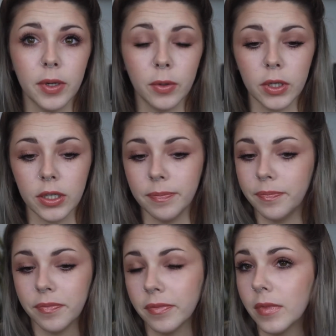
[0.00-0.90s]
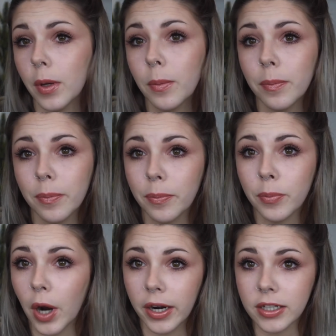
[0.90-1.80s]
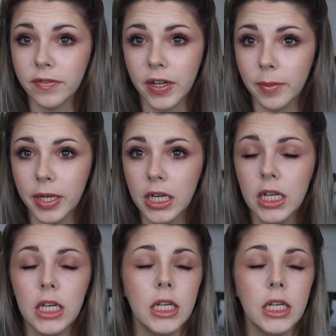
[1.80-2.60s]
or product development,